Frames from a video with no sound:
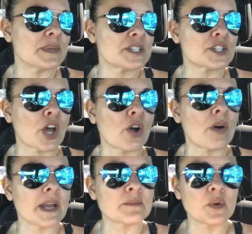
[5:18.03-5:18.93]

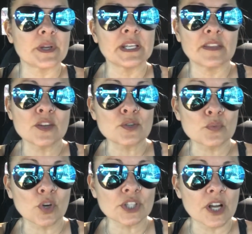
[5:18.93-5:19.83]
So I am going to get those
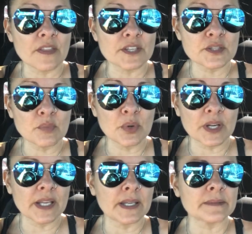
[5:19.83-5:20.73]
worked on this
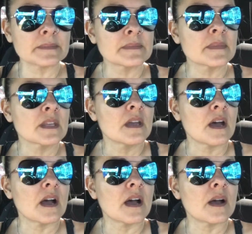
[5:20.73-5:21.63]
morning.
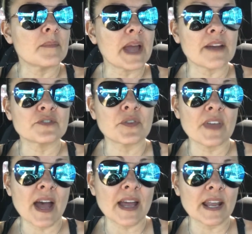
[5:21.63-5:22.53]
After
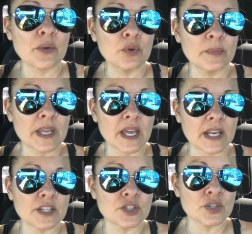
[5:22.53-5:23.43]
that, I will be
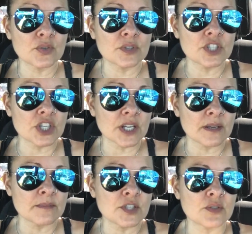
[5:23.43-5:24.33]
heading to the
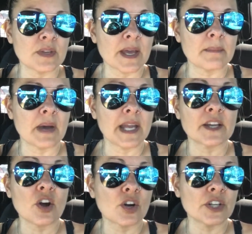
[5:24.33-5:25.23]
gym to get my
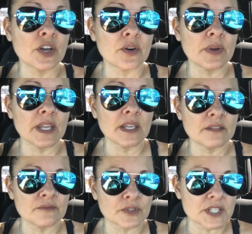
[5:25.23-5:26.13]
cardio
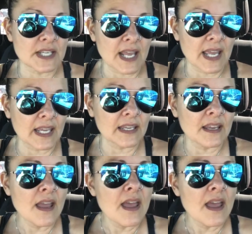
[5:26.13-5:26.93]
in for today.